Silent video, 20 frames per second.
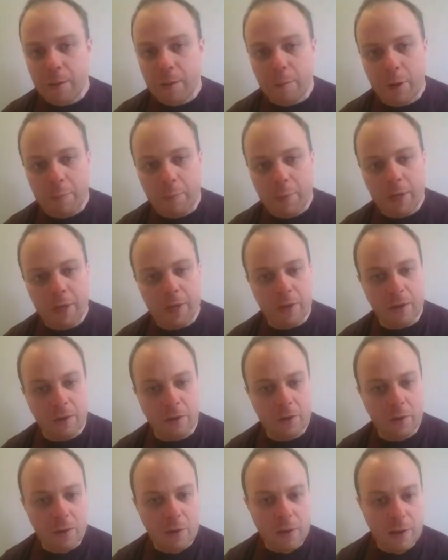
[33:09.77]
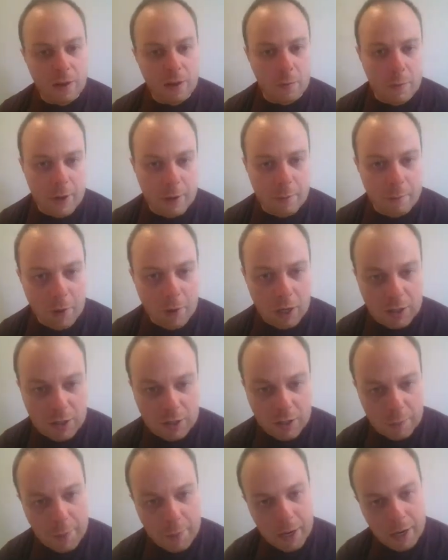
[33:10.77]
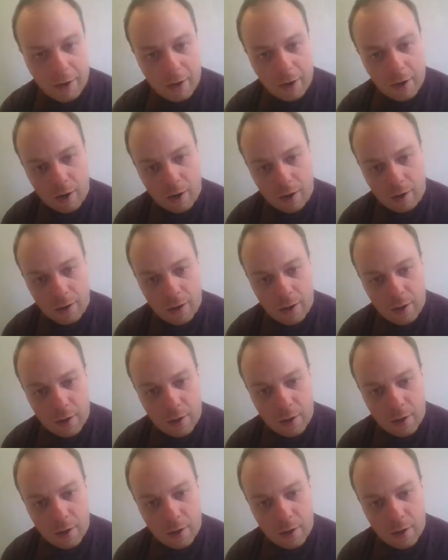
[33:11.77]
that might be a little bit much depending on